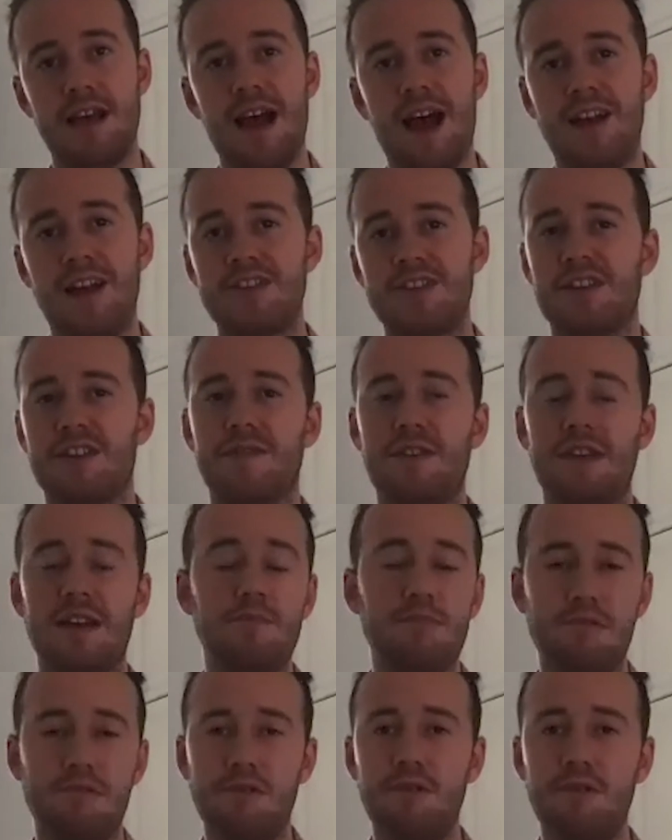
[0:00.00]
and just kind of
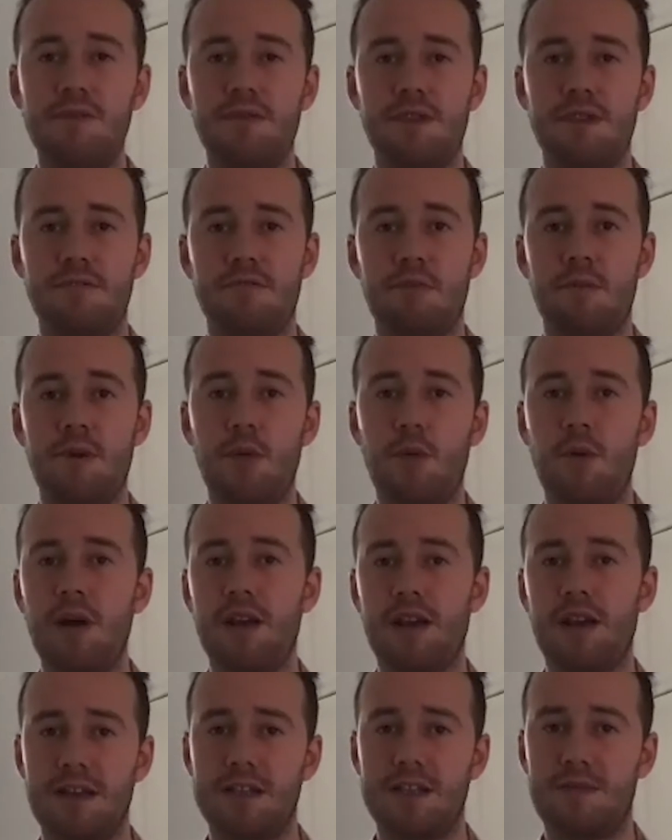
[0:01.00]
improve the remote
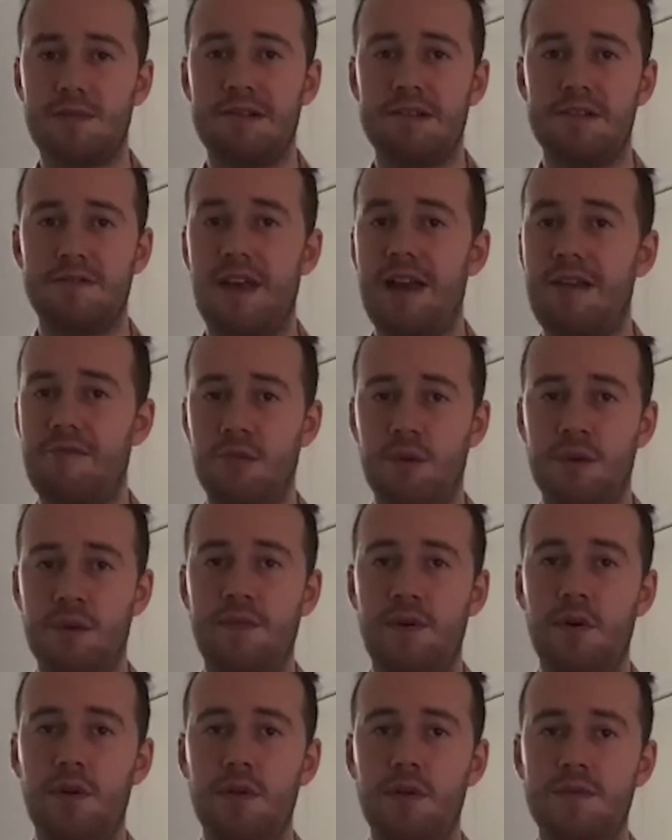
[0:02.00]
working experience for everyone
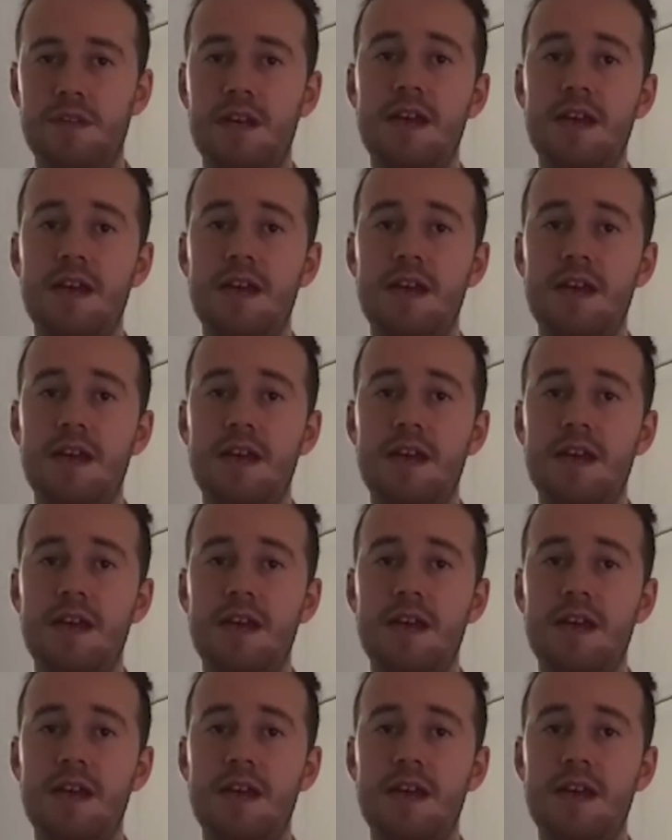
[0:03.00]
involved,